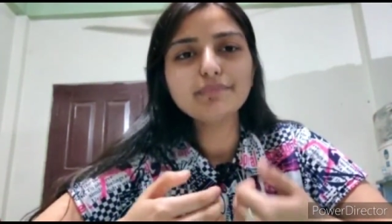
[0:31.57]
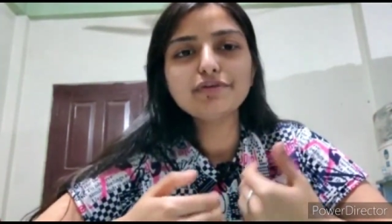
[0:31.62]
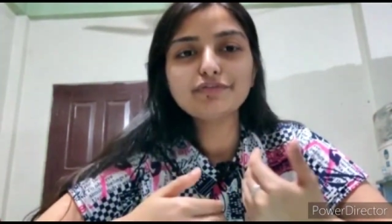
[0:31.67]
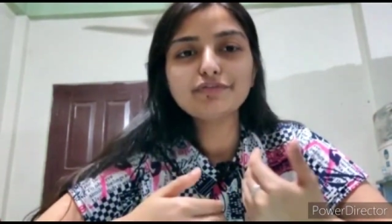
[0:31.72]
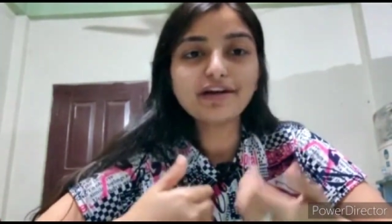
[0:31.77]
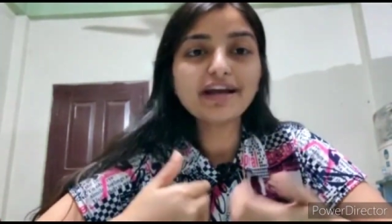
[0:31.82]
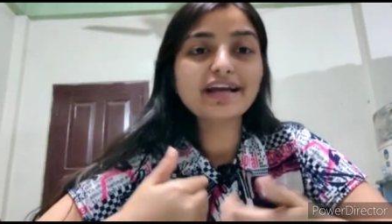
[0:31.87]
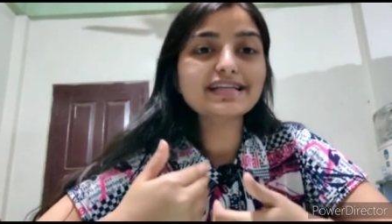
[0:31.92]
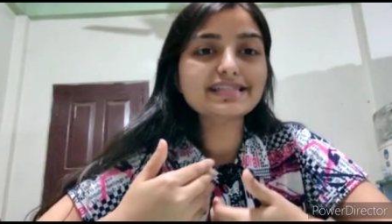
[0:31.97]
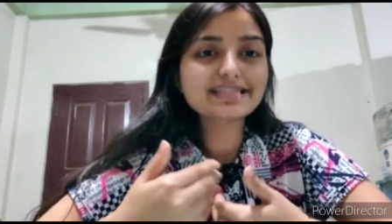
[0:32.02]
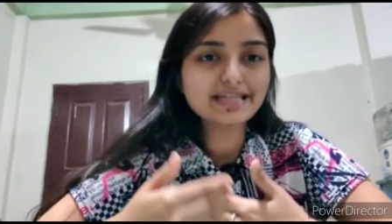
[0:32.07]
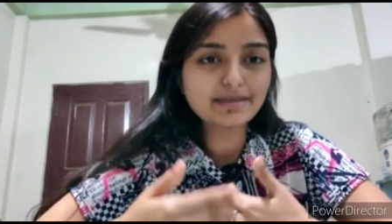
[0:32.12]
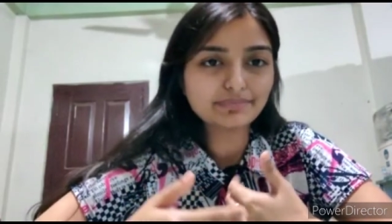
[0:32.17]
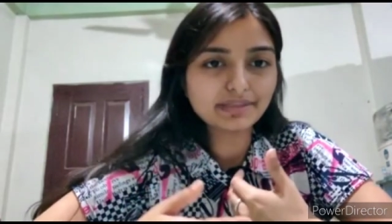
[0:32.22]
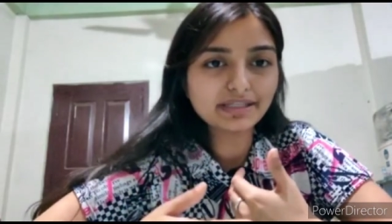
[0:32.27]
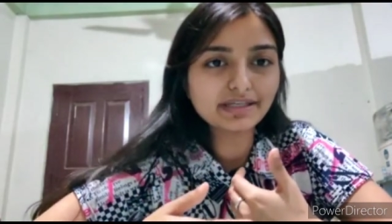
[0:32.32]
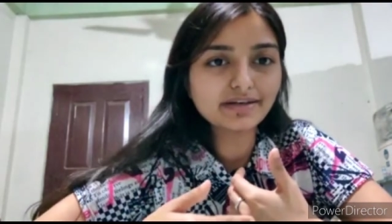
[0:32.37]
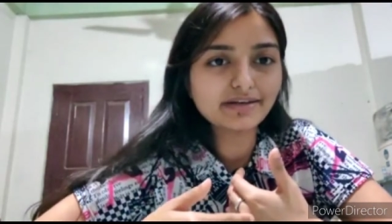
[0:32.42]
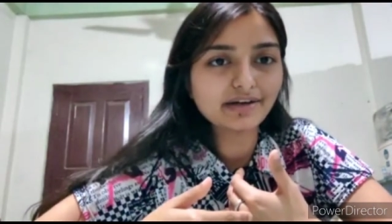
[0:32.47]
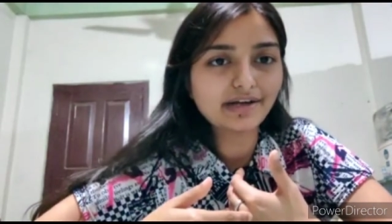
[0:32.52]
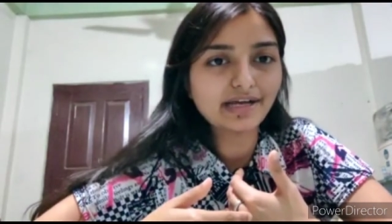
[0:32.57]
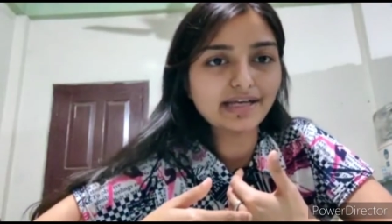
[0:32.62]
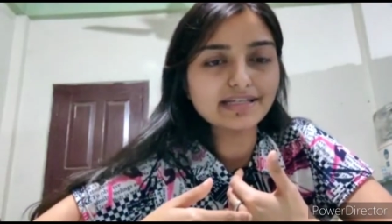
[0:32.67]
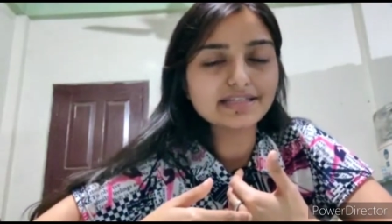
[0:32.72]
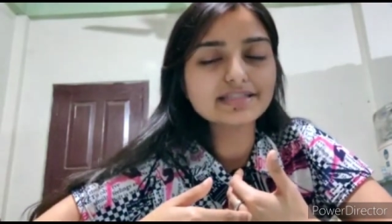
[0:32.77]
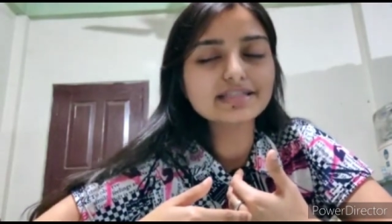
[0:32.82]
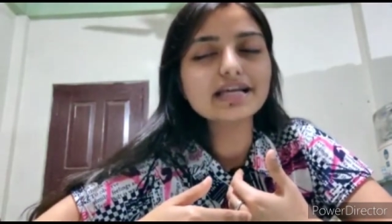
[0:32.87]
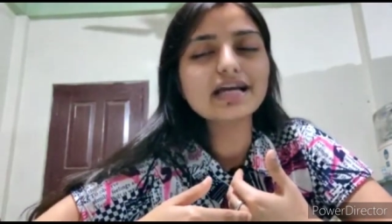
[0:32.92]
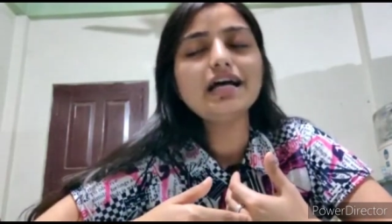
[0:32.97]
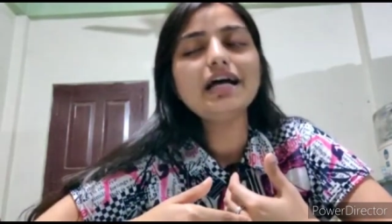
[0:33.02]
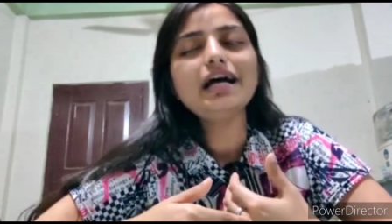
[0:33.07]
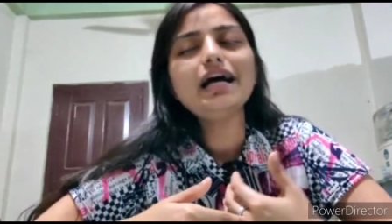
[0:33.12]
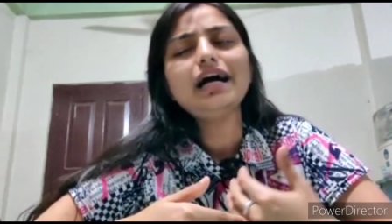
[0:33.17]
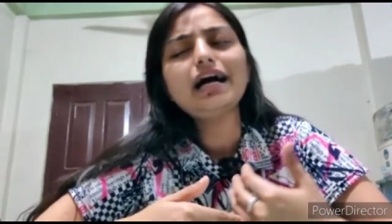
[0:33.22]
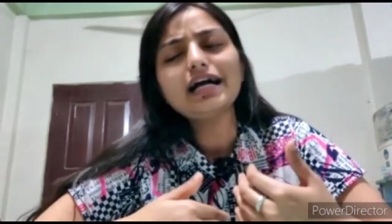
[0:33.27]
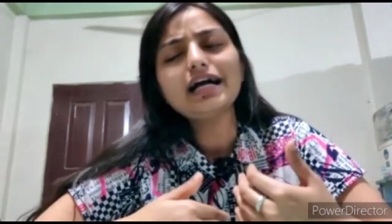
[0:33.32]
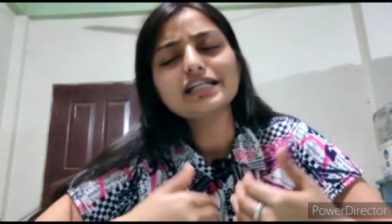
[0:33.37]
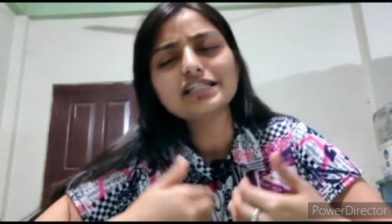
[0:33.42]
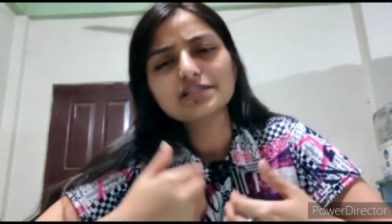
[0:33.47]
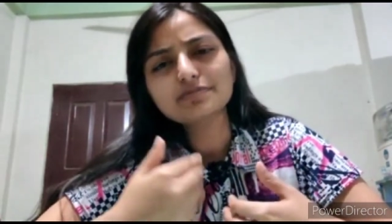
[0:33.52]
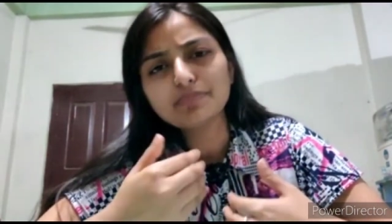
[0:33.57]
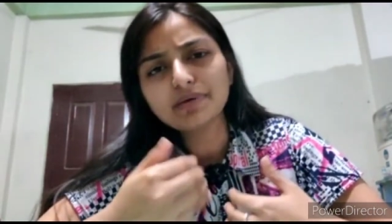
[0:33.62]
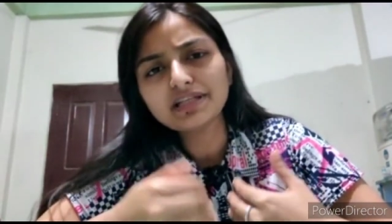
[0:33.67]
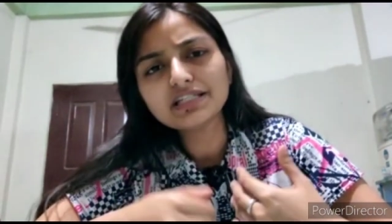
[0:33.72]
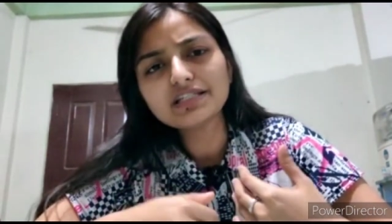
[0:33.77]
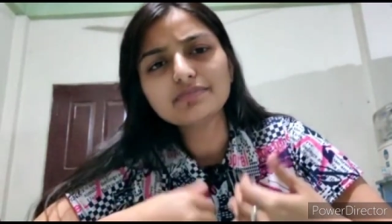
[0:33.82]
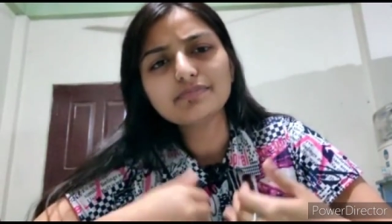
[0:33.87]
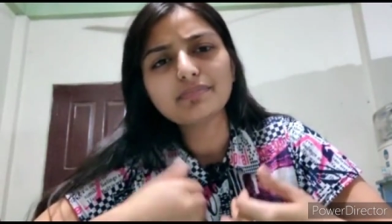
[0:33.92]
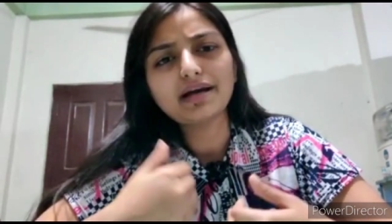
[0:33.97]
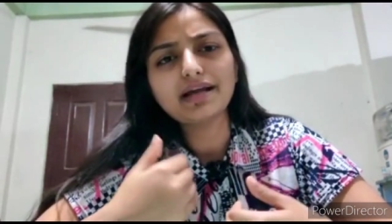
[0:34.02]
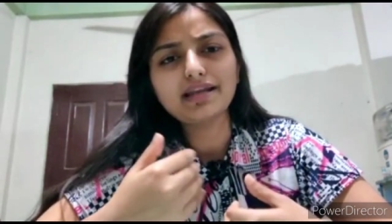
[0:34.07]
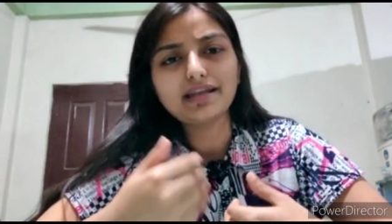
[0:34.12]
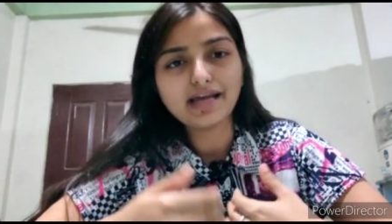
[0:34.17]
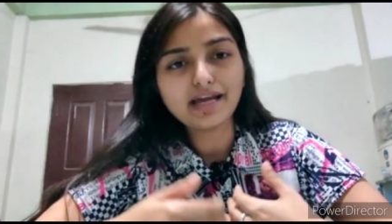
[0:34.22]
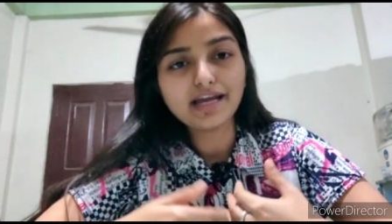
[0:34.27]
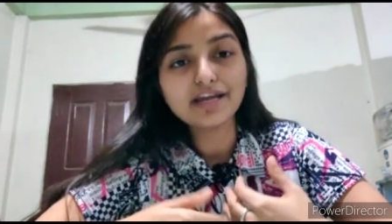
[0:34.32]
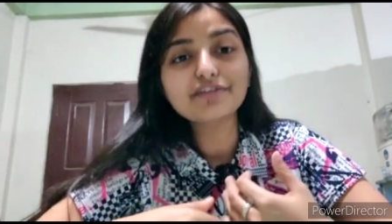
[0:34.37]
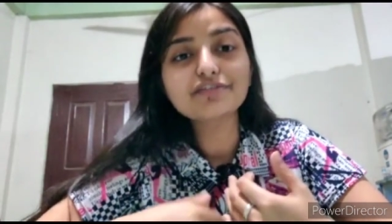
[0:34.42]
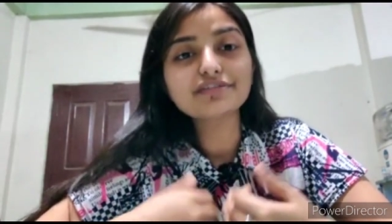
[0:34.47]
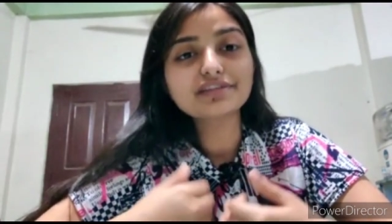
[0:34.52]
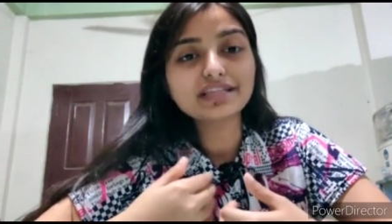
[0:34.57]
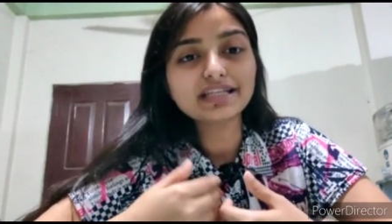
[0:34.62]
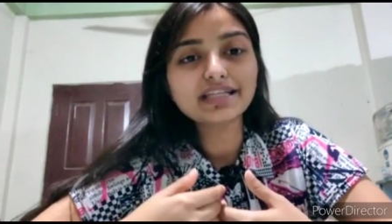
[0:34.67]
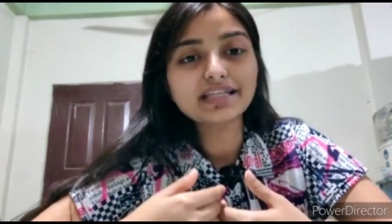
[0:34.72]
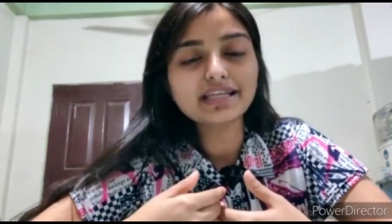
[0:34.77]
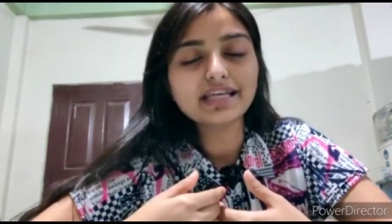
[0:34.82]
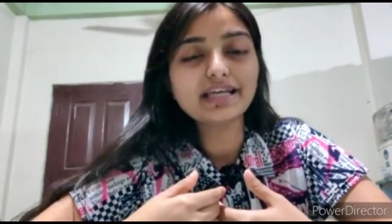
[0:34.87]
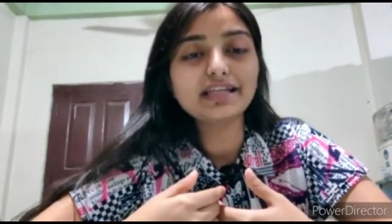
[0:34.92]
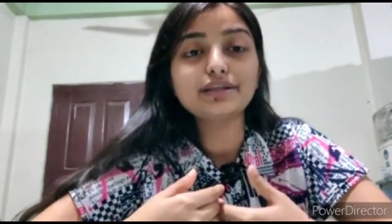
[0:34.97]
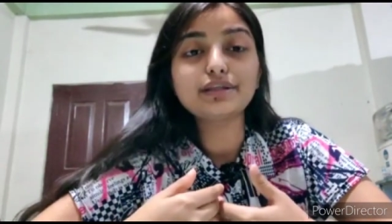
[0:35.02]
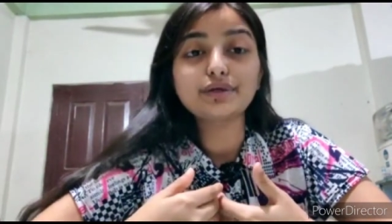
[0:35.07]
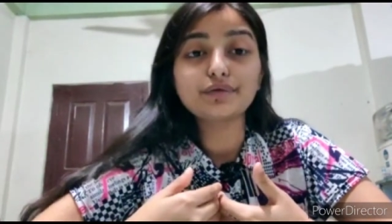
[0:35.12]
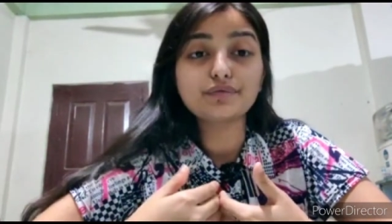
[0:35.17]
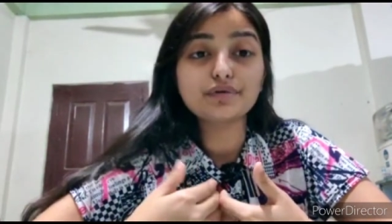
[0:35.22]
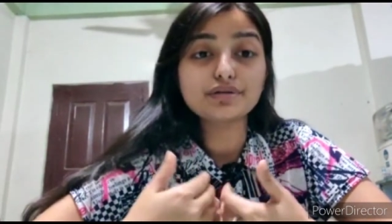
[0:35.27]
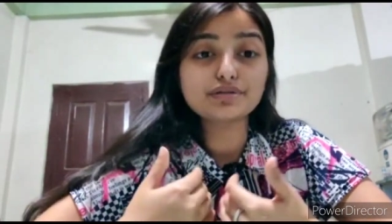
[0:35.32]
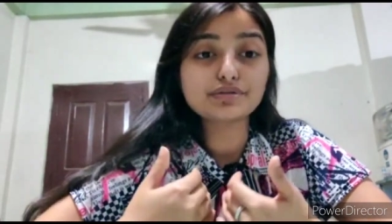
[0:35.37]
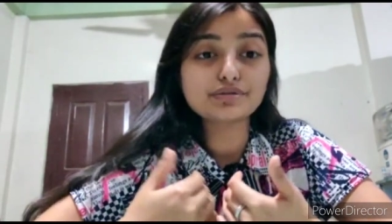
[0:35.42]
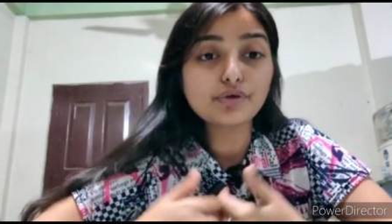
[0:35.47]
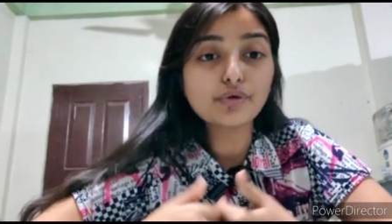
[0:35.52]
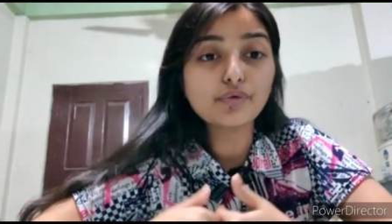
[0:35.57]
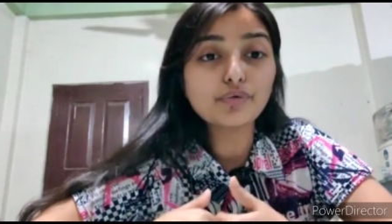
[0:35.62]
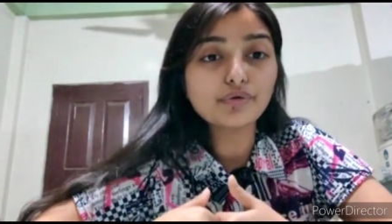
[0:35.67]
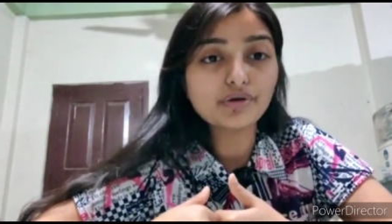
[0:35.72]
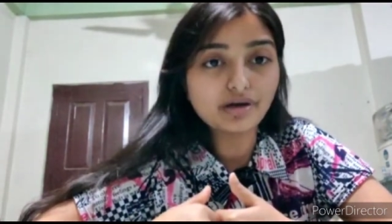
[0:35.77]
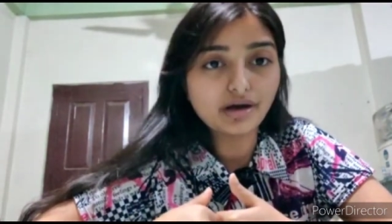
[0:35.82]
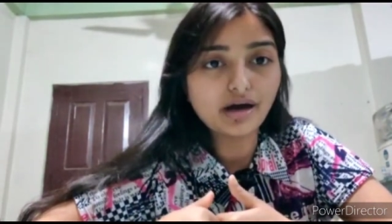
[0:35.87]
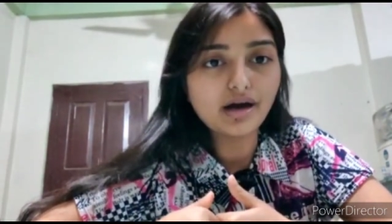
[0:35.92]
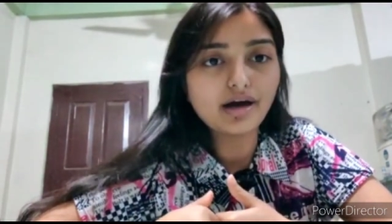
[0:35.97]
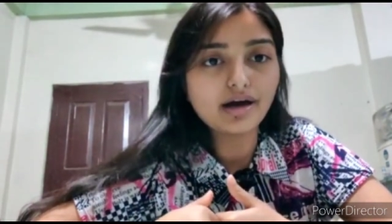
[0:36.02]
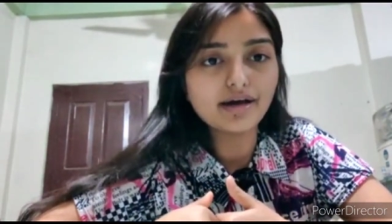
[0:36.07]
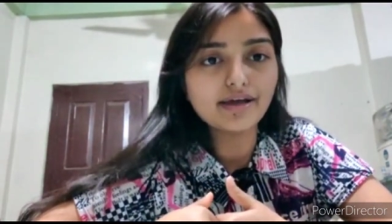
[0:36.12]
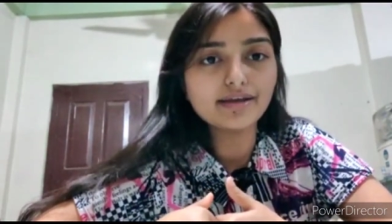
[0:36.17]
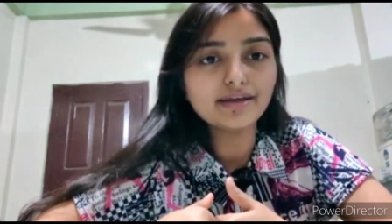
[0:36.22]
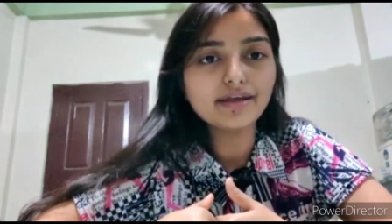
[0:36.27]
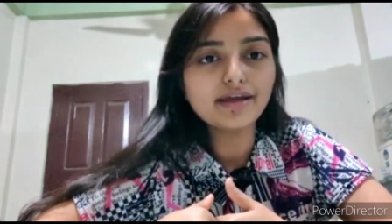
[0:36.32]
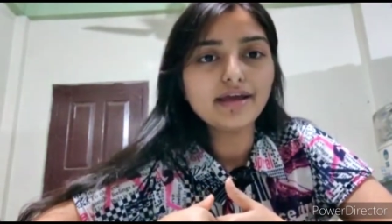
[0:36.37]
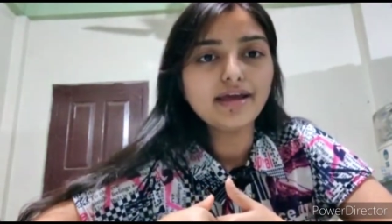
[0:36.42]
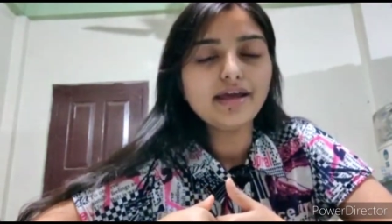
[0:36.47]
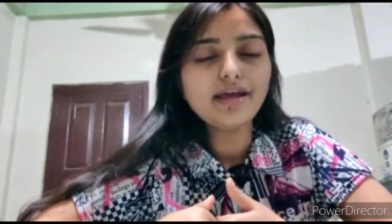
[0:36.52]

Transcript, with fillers: before accepting Christ, I spent my life thinking there was no God.